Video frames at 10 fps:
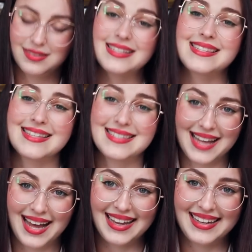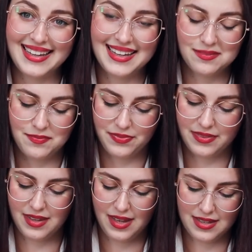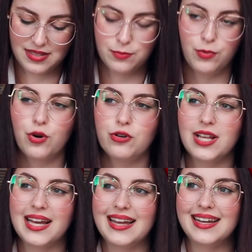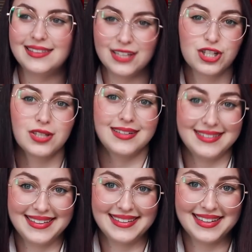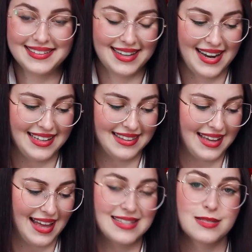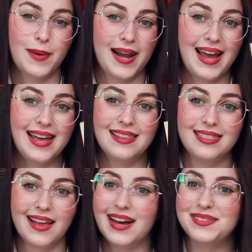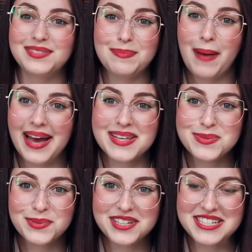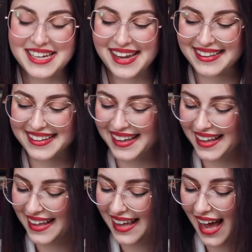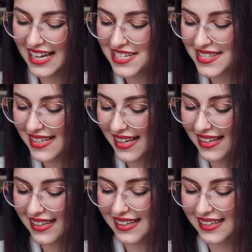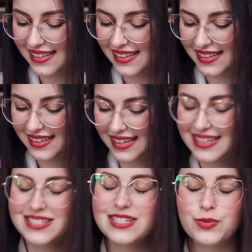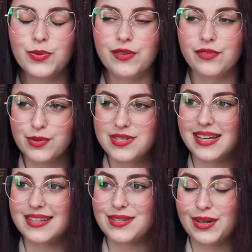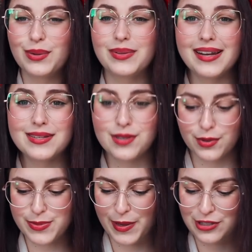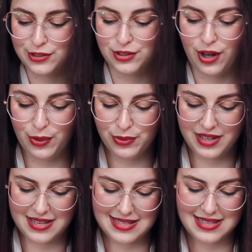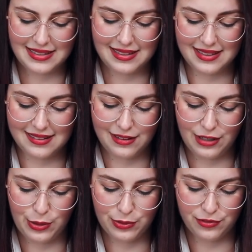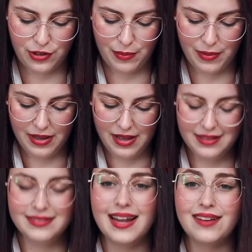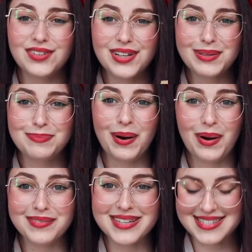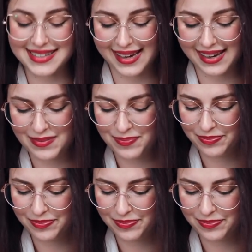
this is tiny. It's more like an additional detail than anything else, but I love the password sheet. I just think it's just one of those things, you know, that is so special to own because it's like the little note from Neville, but obviously,